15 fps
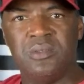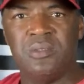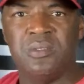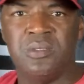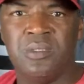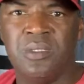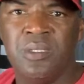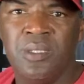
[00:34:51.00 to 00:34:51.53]

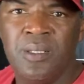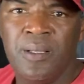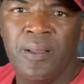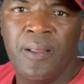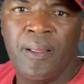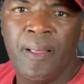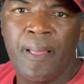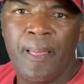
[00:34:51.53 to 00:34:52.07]

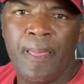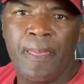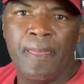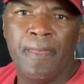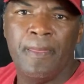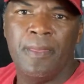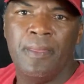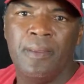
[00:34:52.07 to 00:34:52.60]

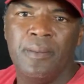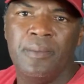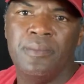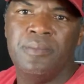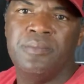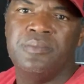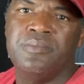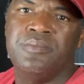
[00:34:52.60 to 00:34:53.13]

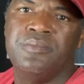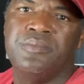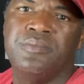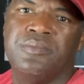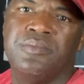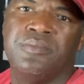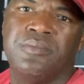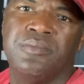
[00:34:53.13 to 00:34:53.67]

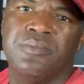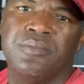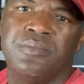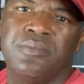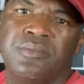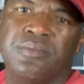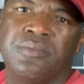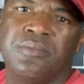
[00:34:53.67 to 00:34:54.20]

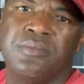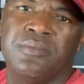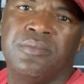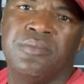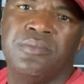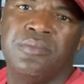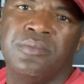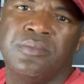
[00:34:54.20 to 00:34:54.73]

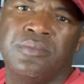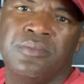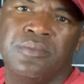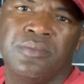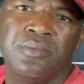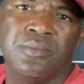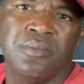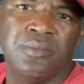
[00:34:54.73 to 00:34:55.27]

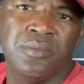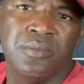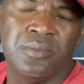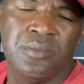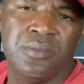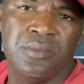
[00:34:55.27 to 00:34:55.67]
No words are spoken by the person on screen.